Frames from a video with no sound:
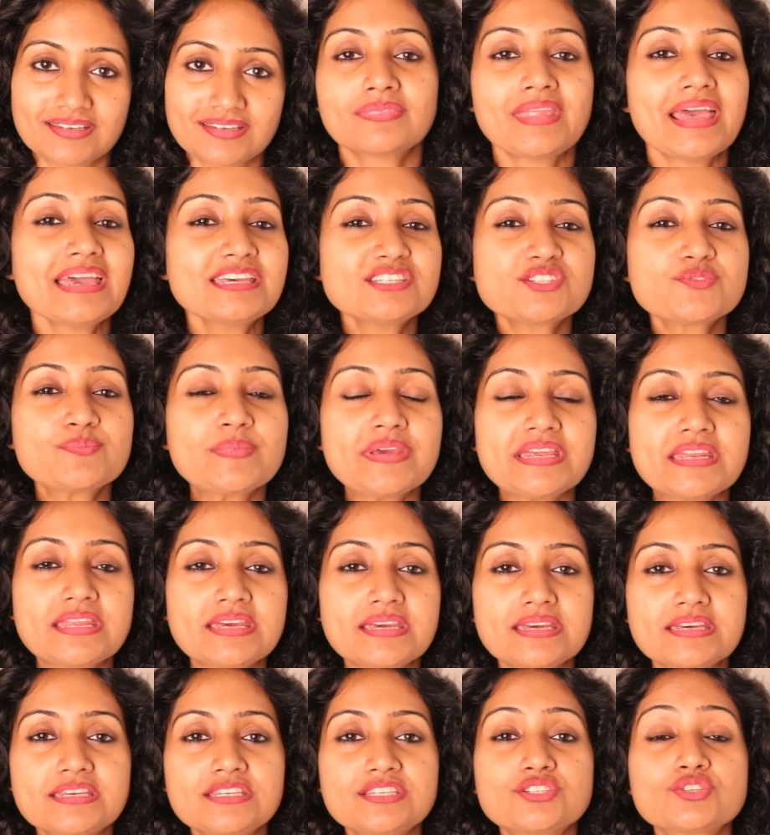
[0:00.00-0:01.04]
Next
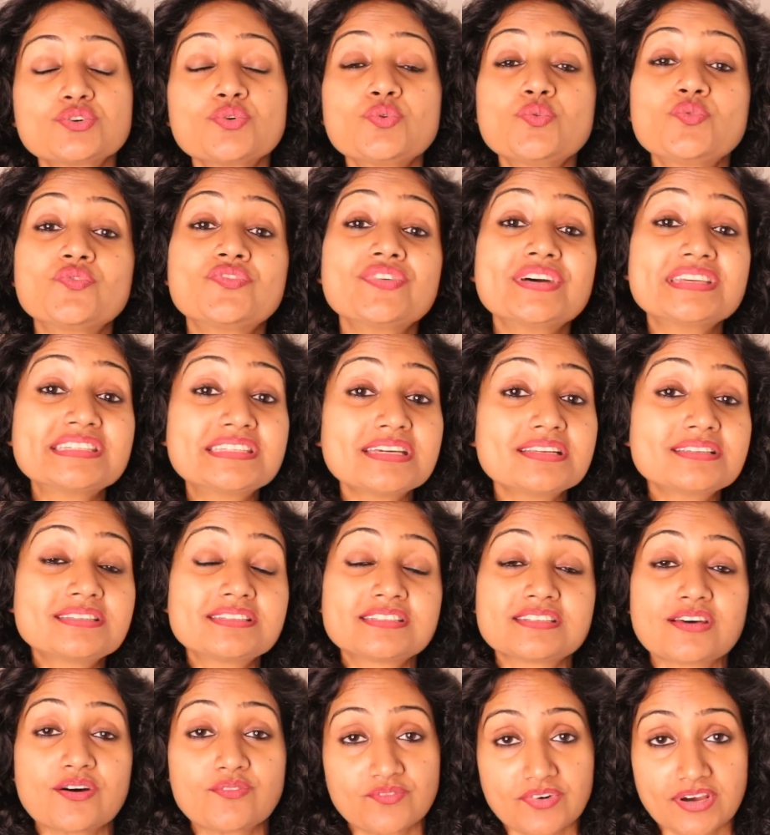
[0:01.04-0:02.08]
meaning is to visit
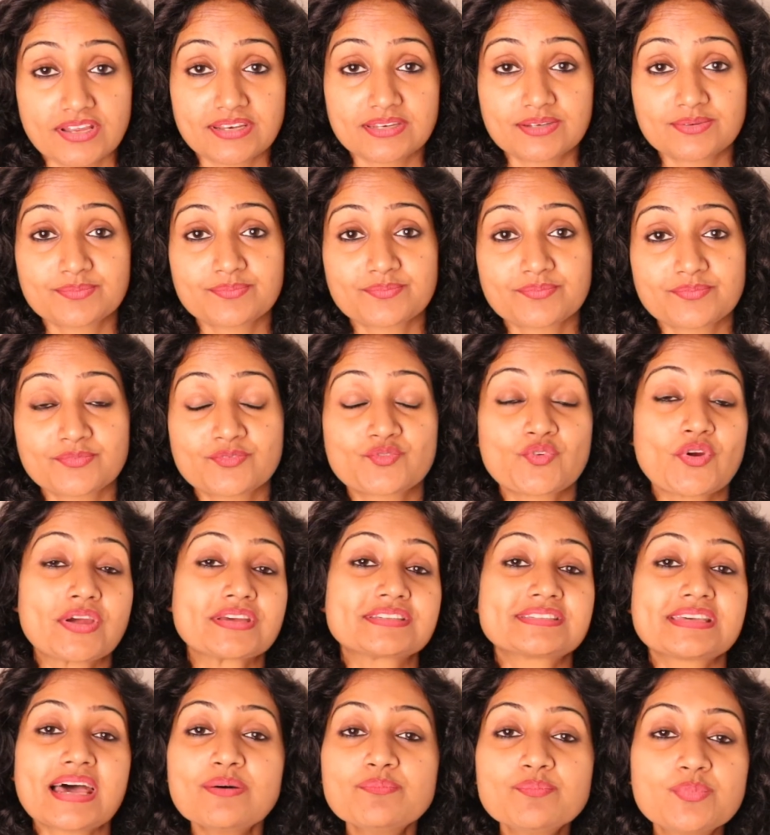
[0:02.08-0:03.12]
someone. For
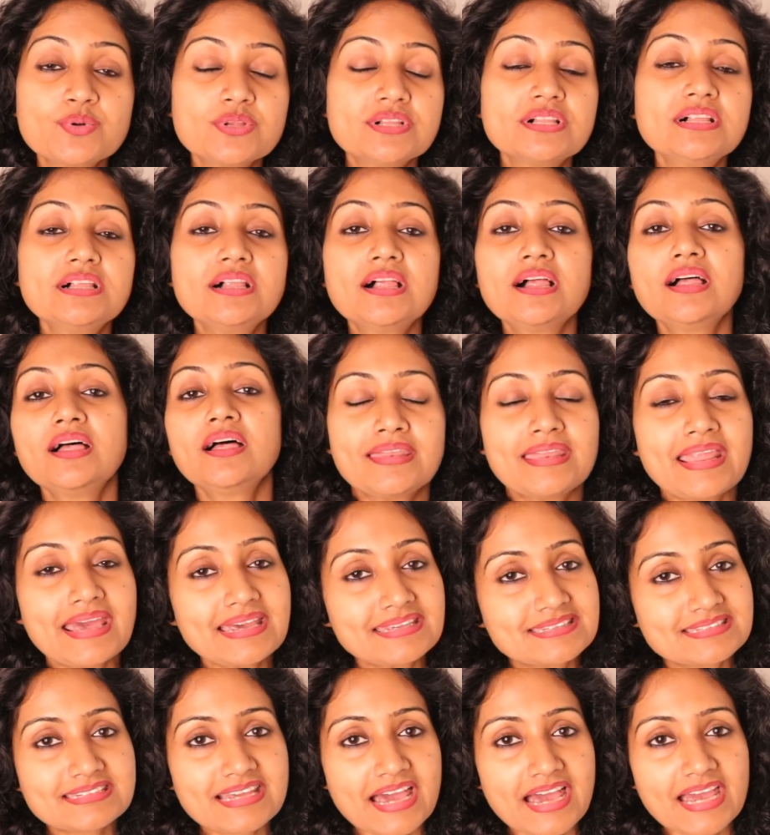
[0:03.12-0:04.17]
example,
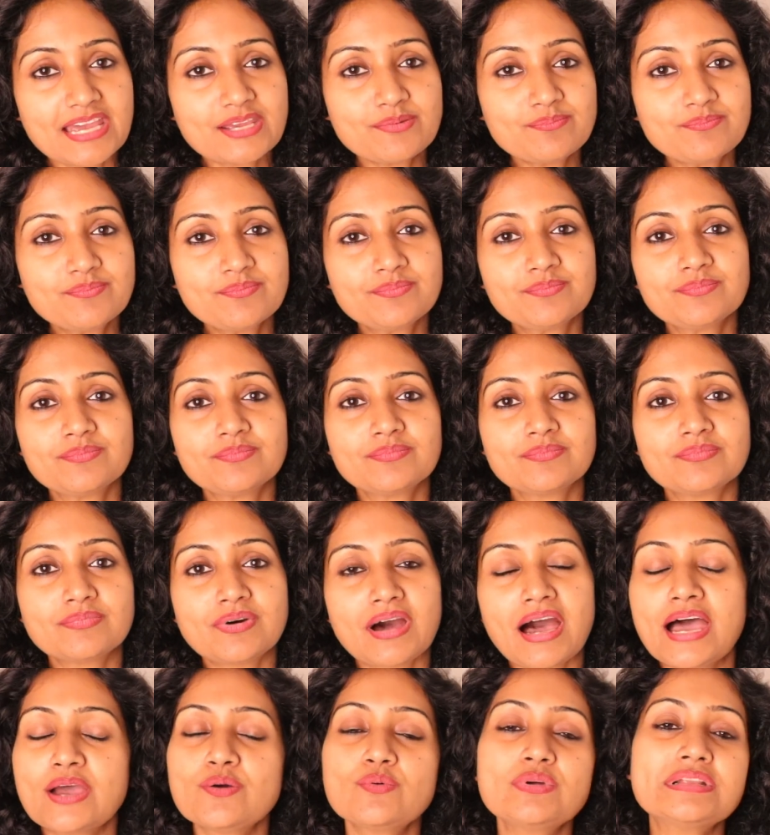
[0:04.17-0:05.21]
next time
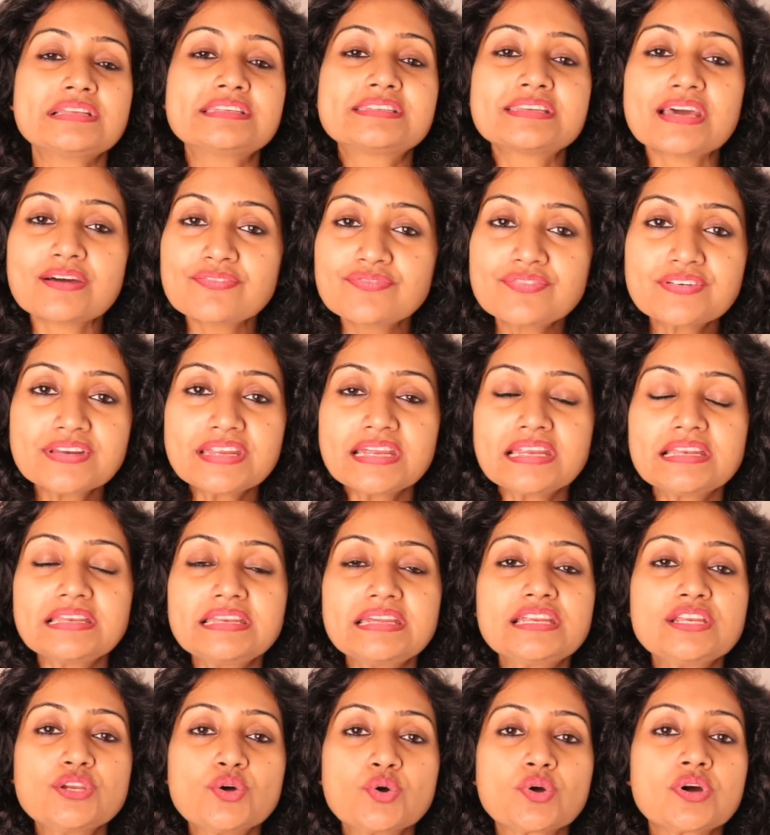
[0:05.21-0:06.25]
I will
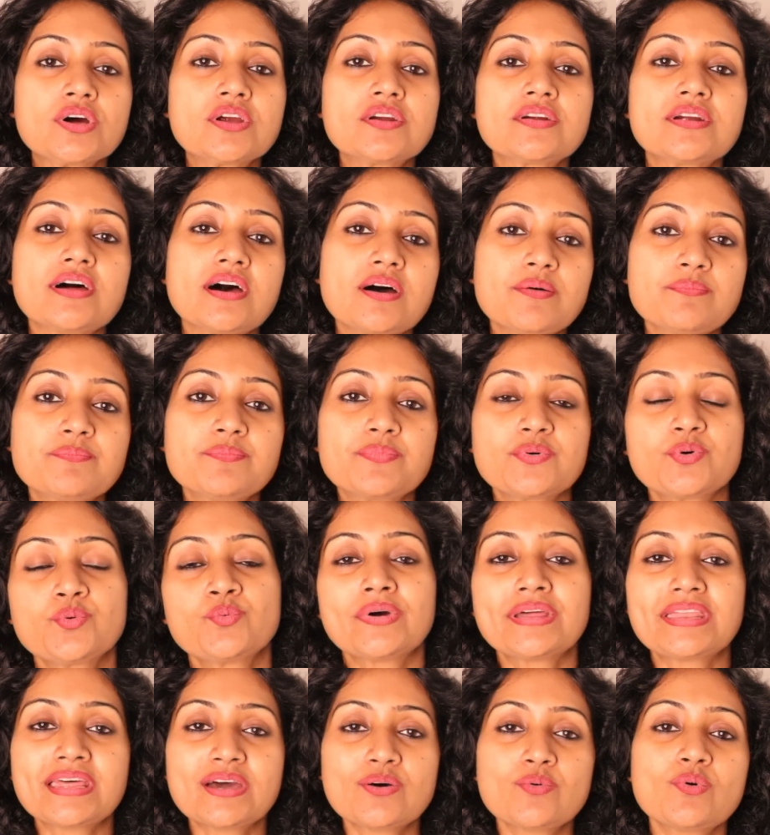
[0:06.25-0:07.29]
definitely look her up
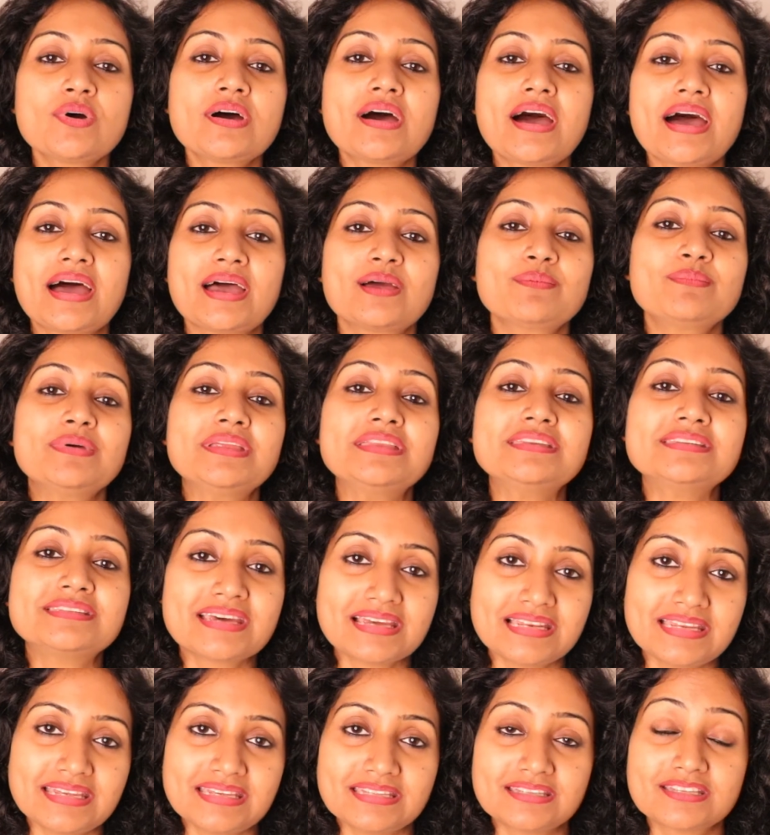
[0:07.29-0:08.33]
whenever I am in
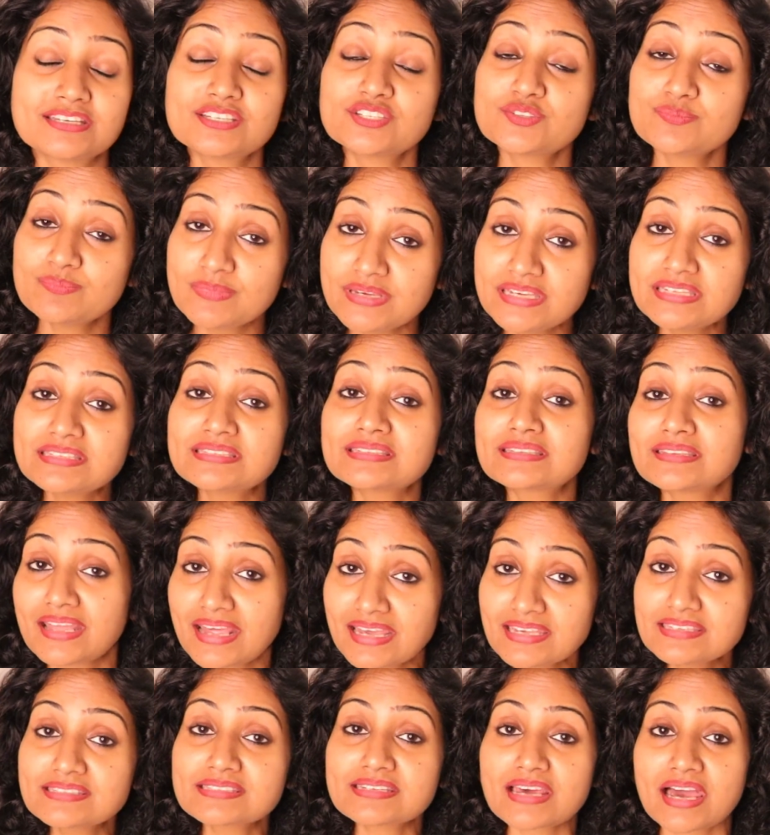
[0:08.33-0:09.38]
Delhi. This means
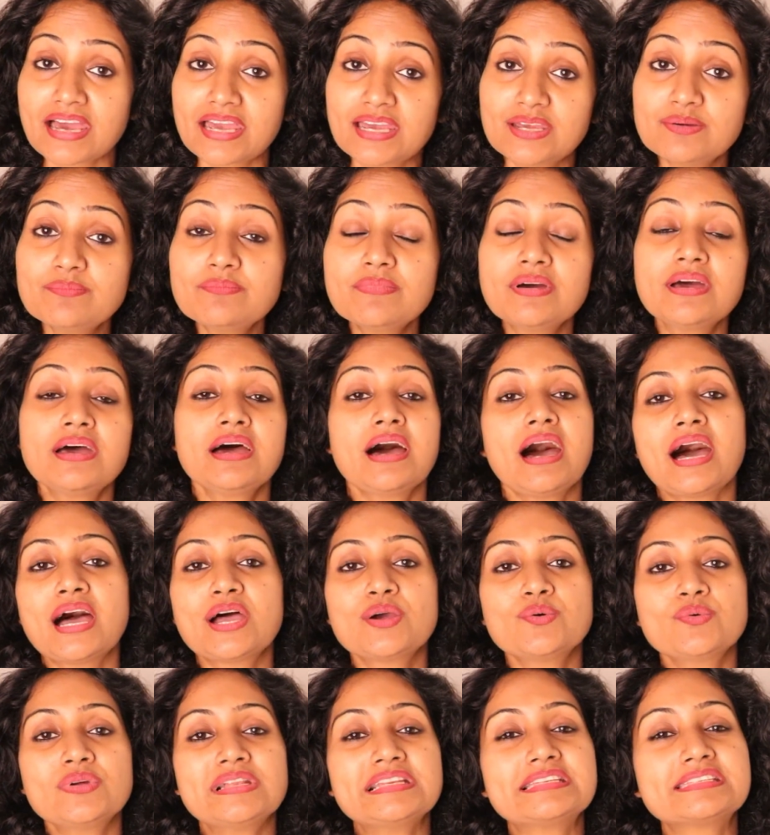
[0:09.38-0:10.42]
next time
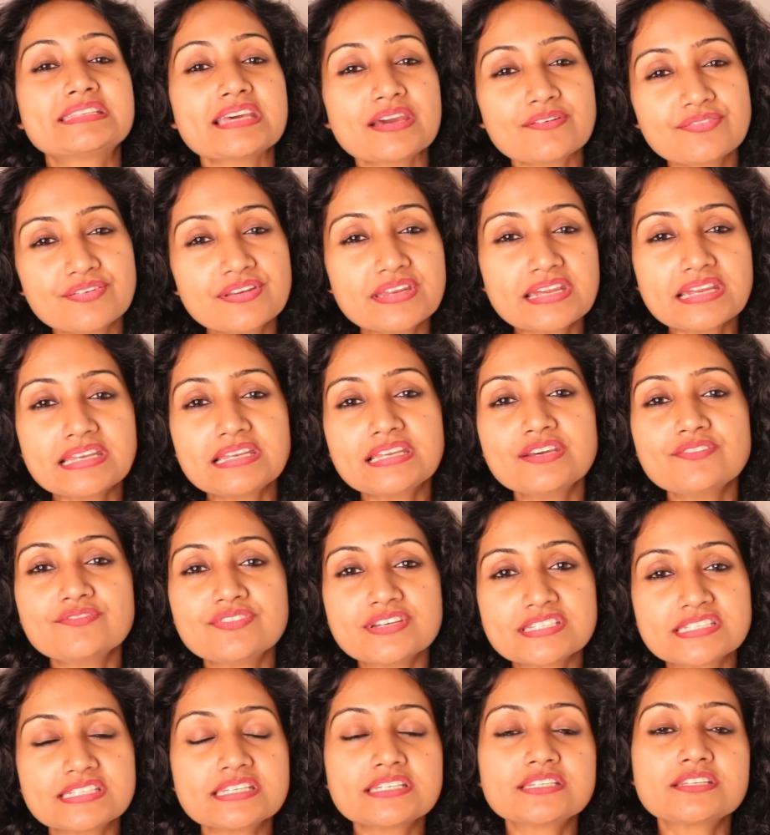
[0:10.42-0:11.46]
I will definitely
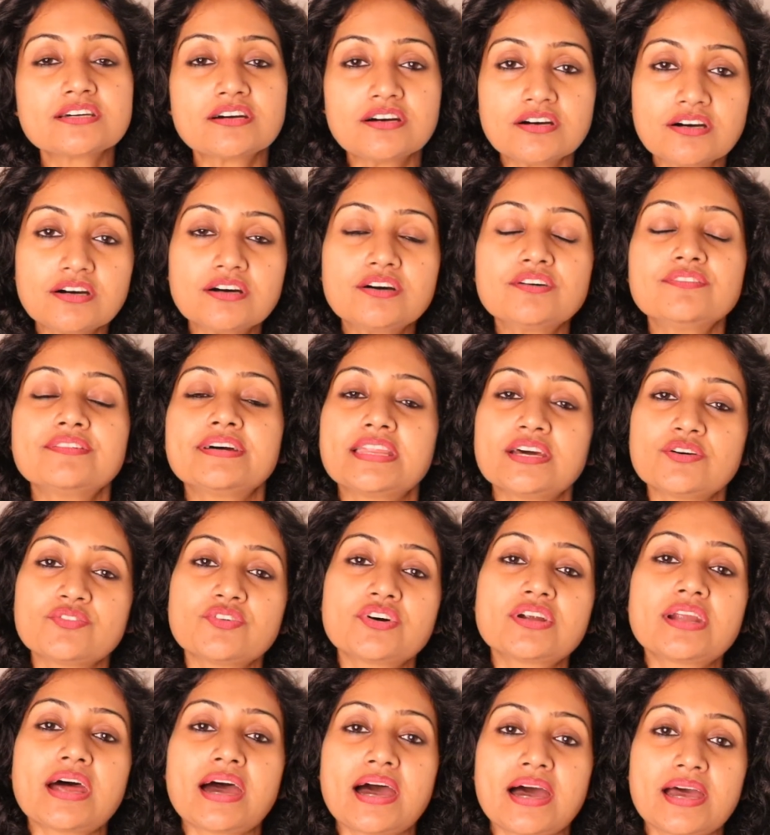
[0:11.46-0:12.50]
visit her
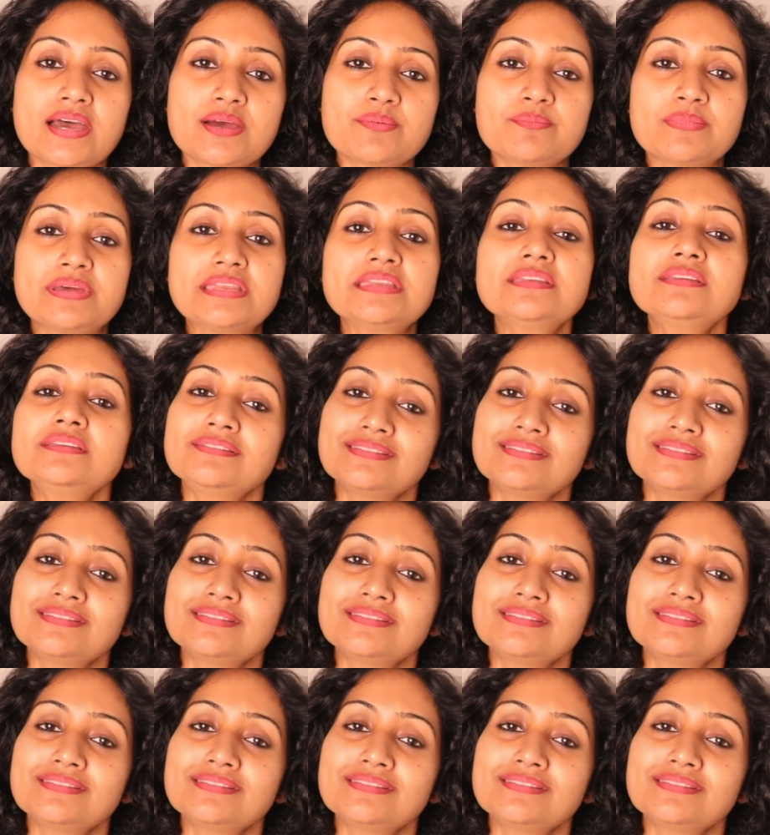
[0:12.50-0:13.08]
whenever I am in